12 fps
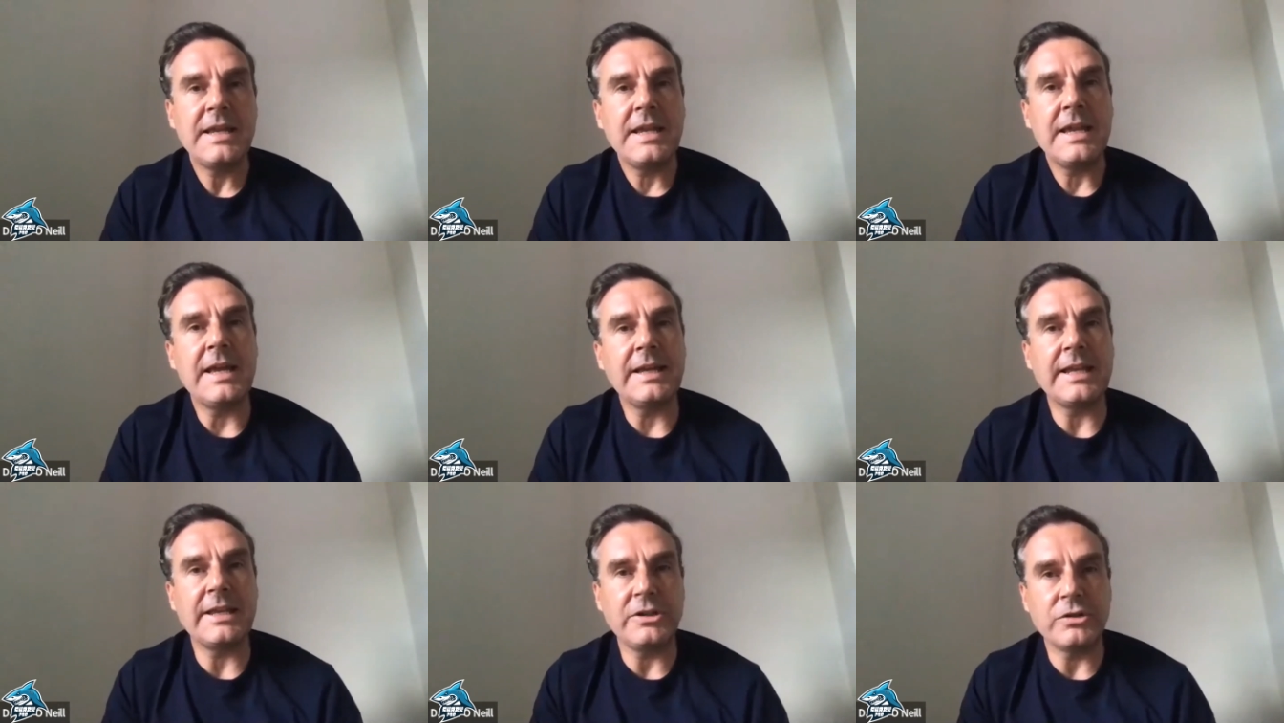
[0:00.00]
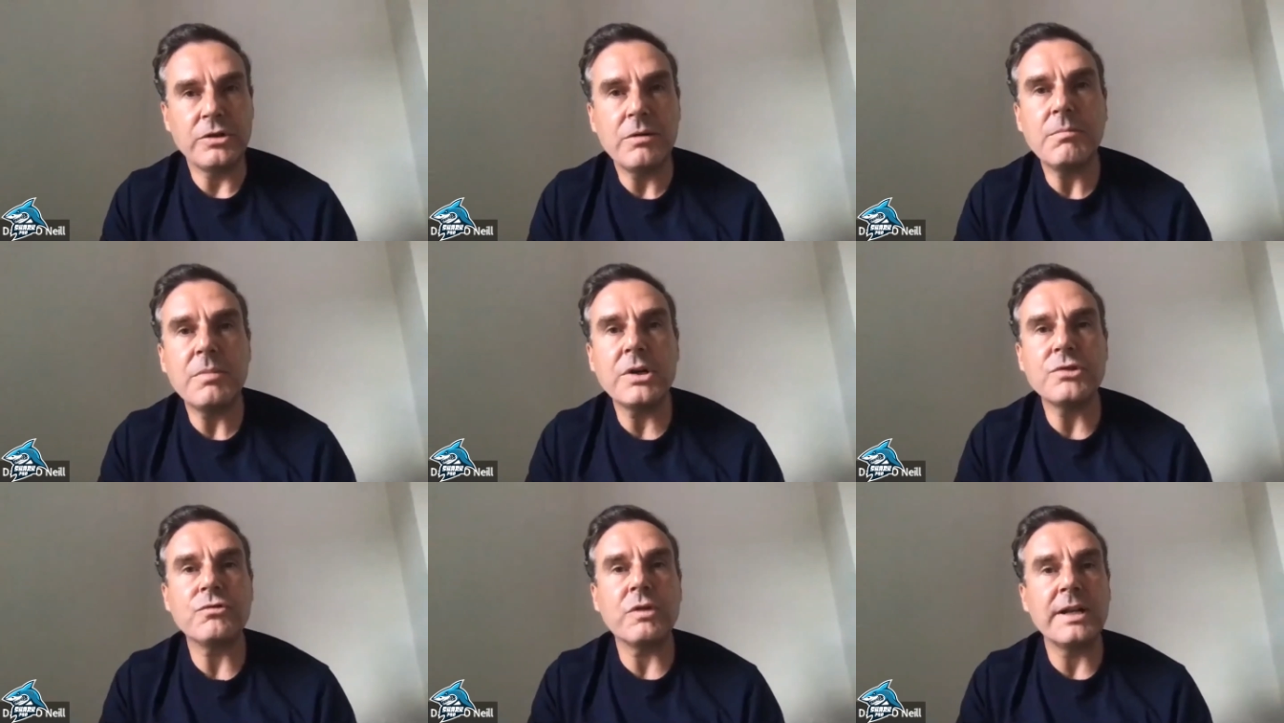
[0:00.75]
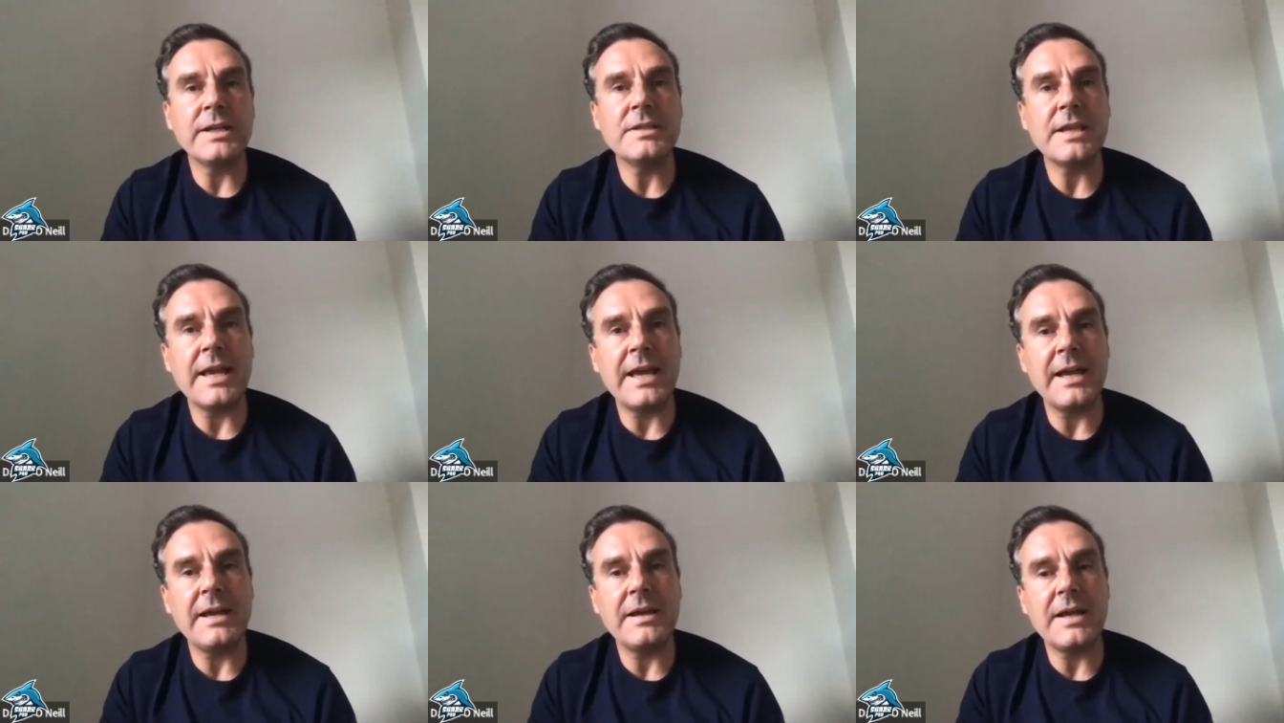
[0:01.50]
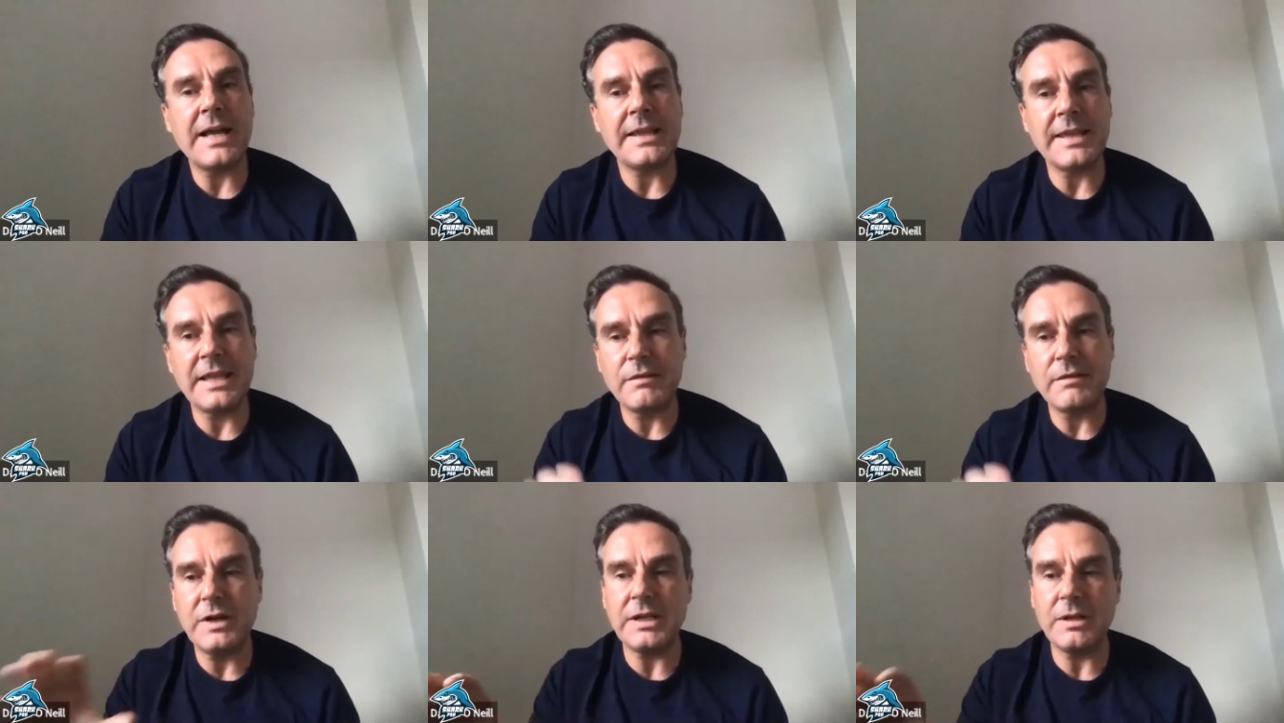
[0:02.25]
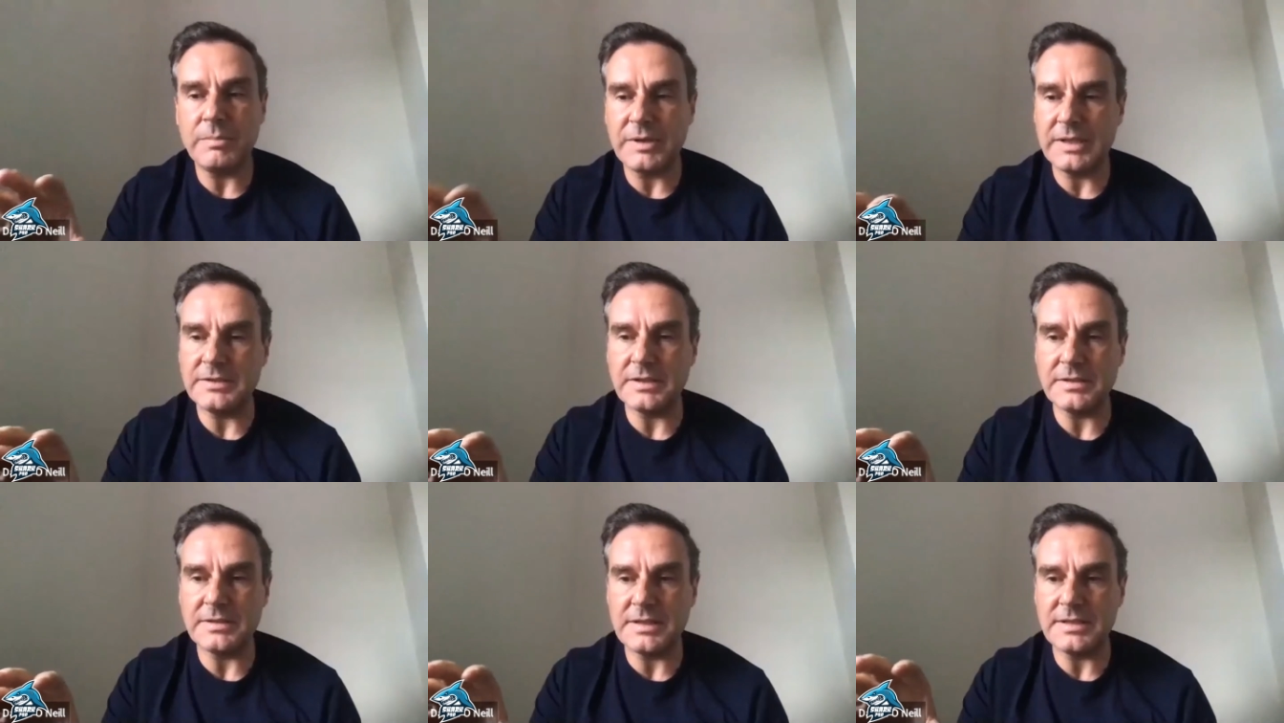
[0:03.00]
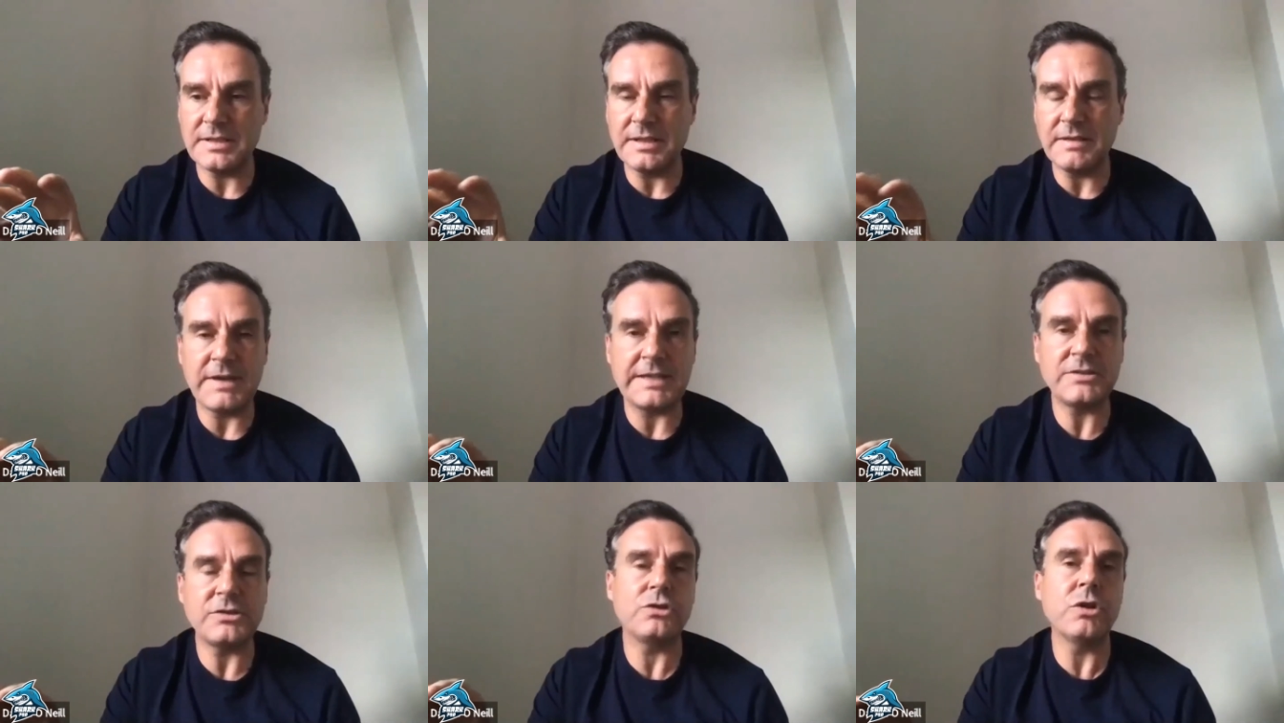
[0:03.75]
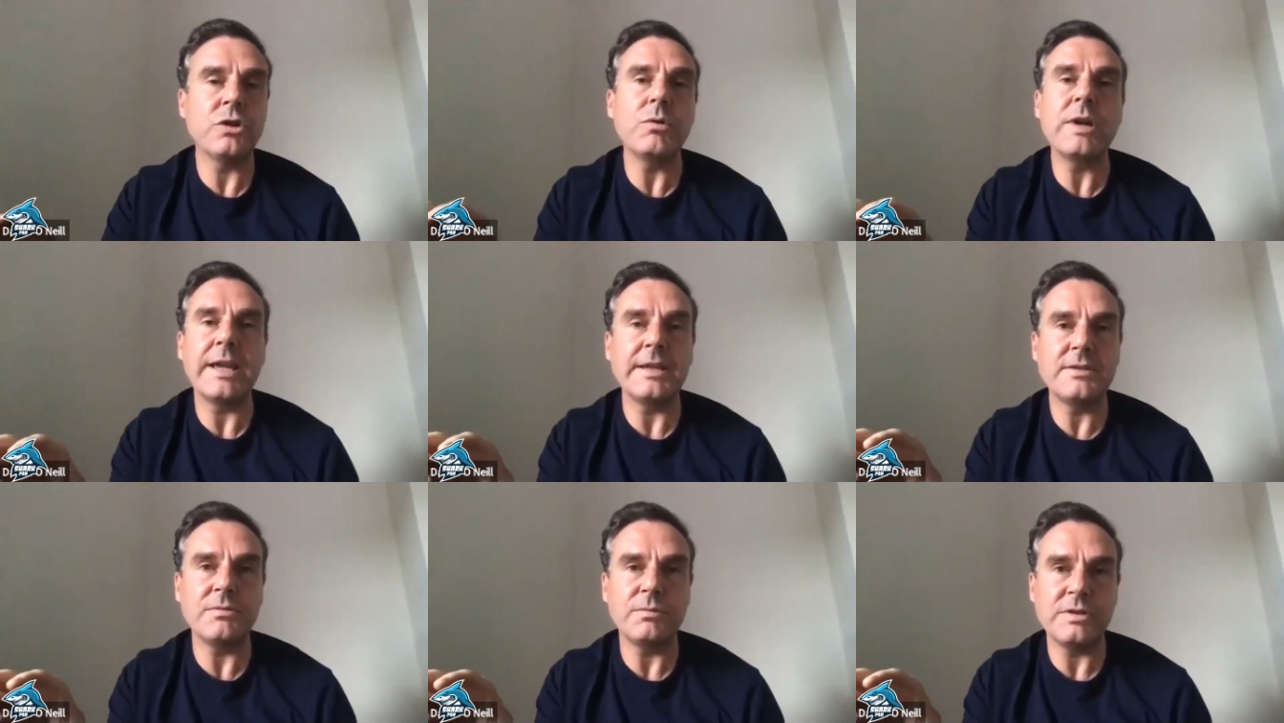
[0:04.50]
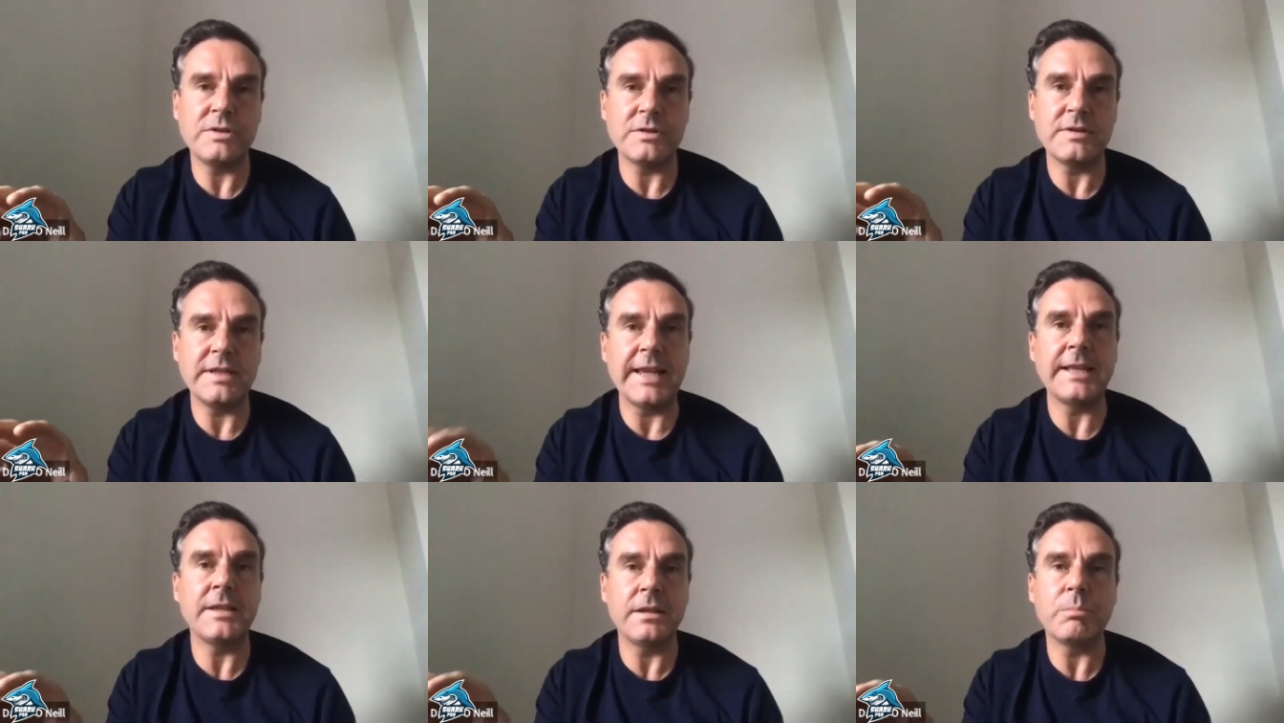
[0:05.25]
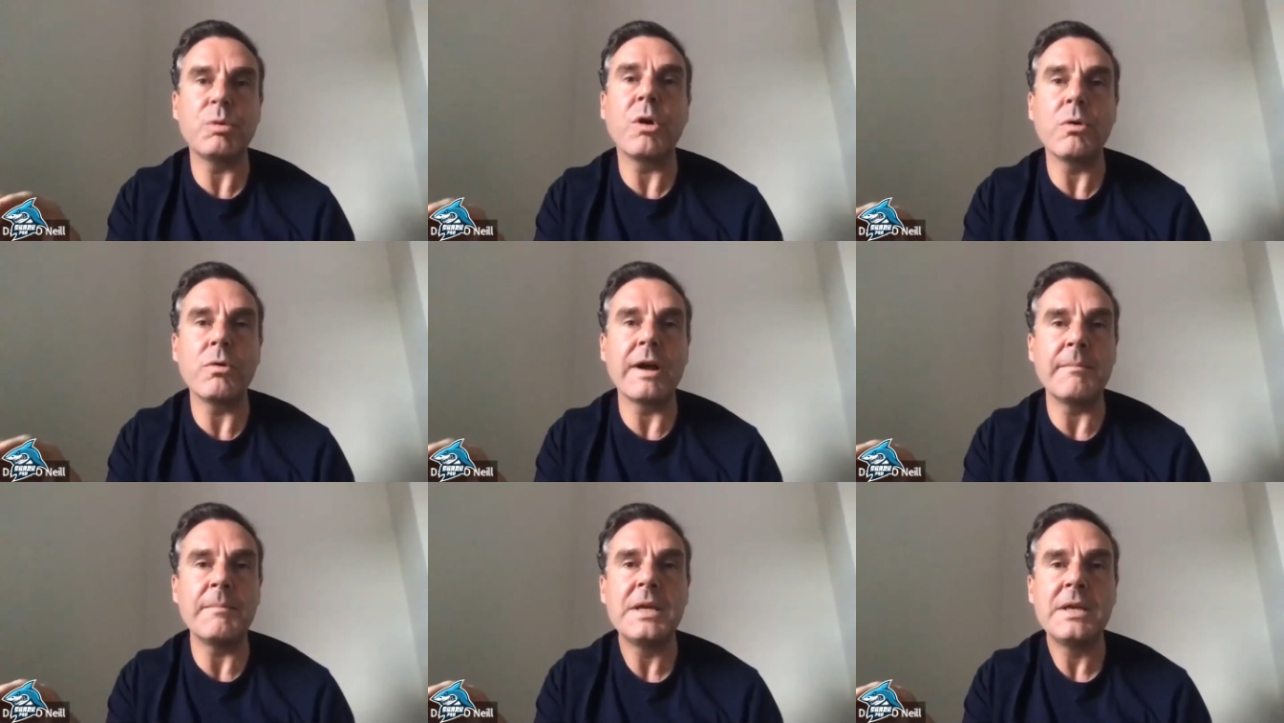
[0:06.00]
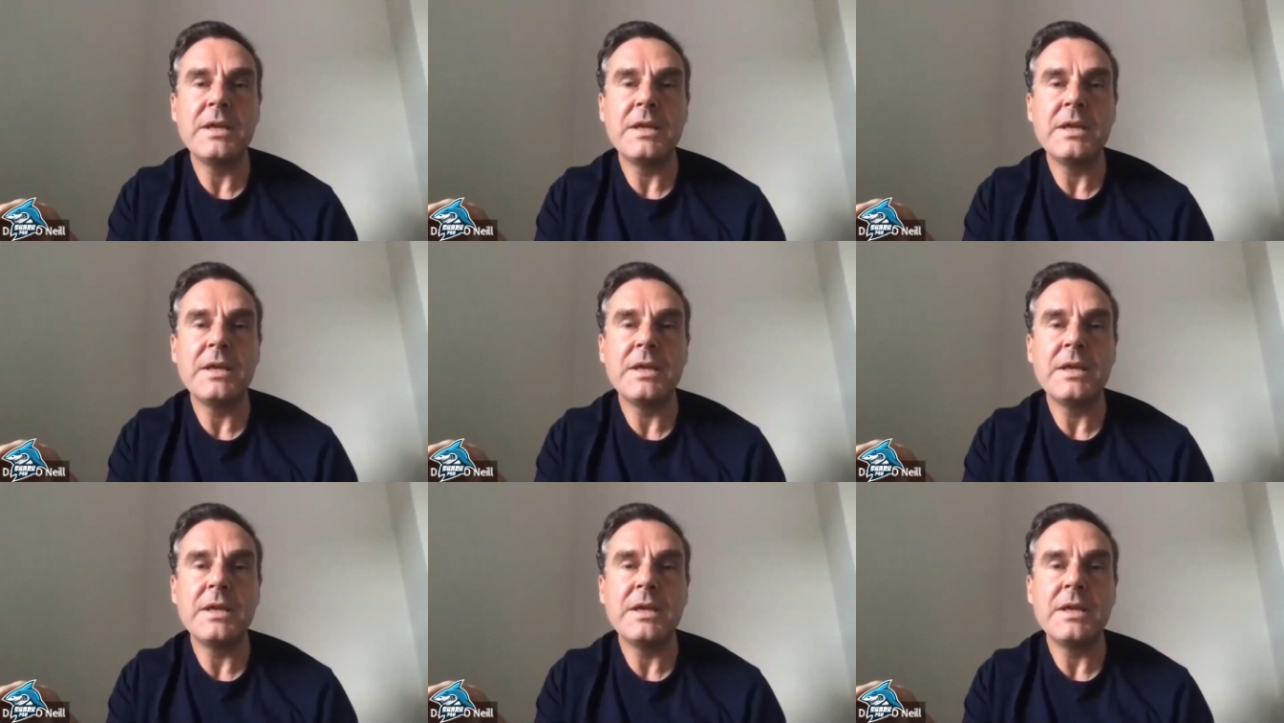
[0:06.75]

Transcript: uh, getting your numbers right, uh, and then the final piece is is the investor showcase, which is the end of the program,